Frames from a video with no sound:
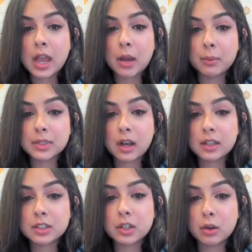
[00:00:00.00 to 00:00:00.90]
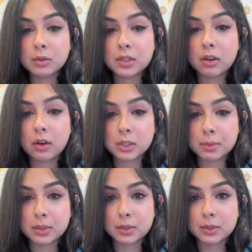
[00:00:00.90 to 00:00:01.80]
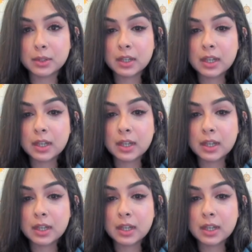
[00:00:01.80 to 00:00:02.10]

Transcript: and was asked to go to the hospital.